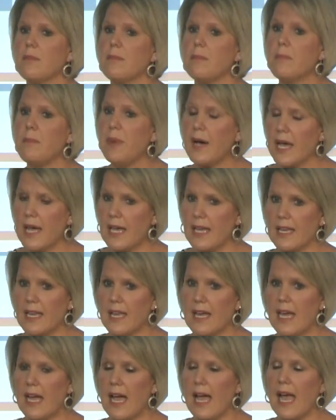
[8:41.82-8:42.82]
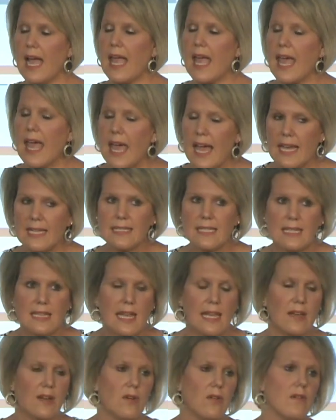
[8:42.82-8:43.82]
But I had to
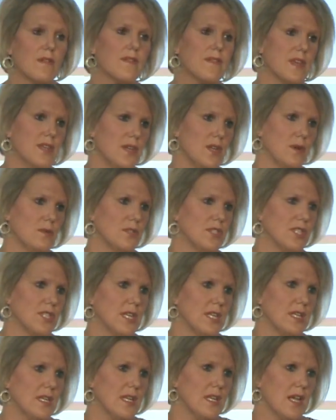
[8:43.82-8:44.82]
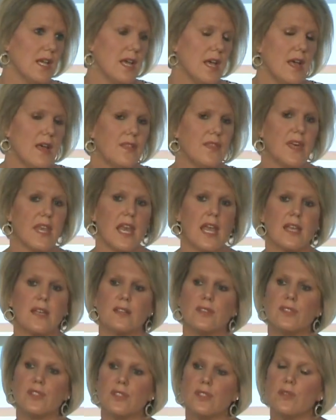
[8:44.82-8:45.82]
let go of the notion that I
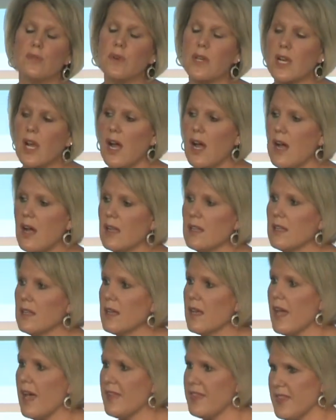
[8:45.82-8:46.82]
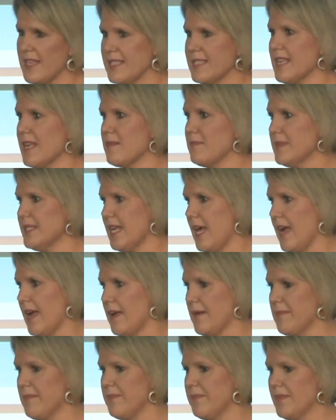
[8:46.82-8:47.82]
could do it all at the same time.
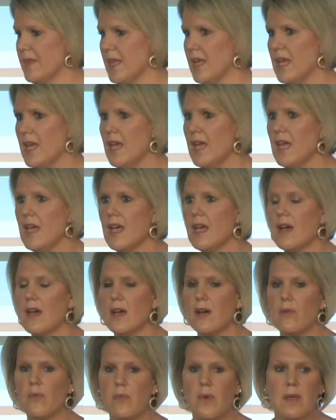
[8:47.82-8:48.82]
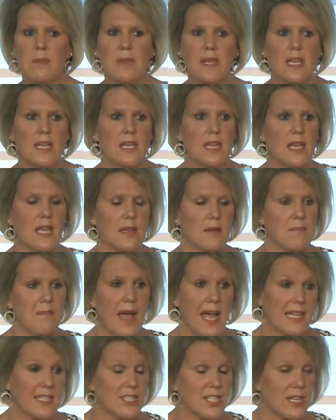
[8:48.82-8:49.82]
Women in
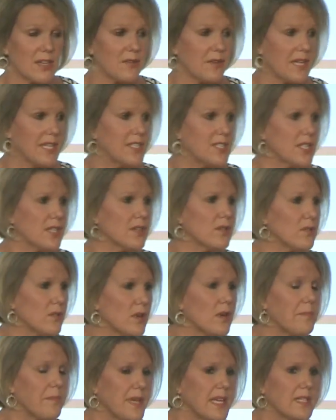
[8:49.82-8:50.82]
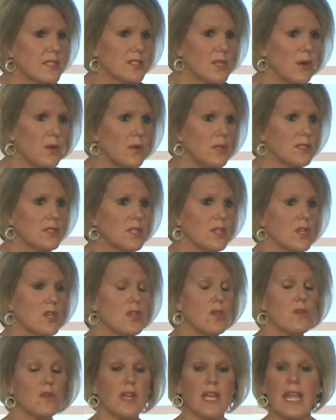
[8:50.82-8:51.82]
my generation grew up being told,
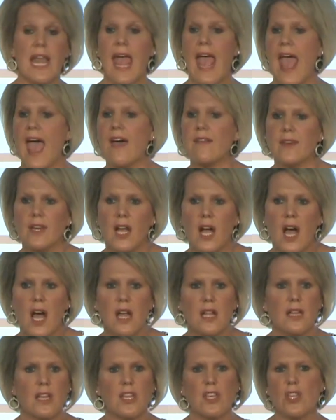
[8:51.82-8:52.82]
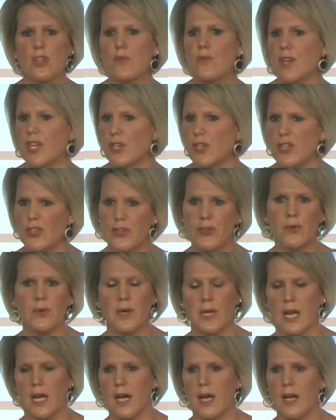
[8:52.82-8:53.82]
you can have it all and you can do
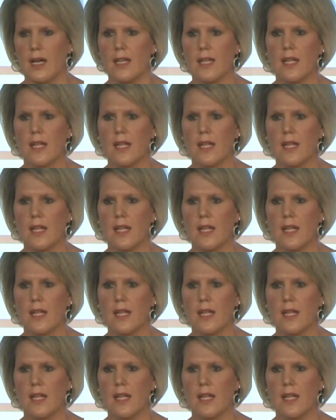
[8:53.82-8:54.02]
it all.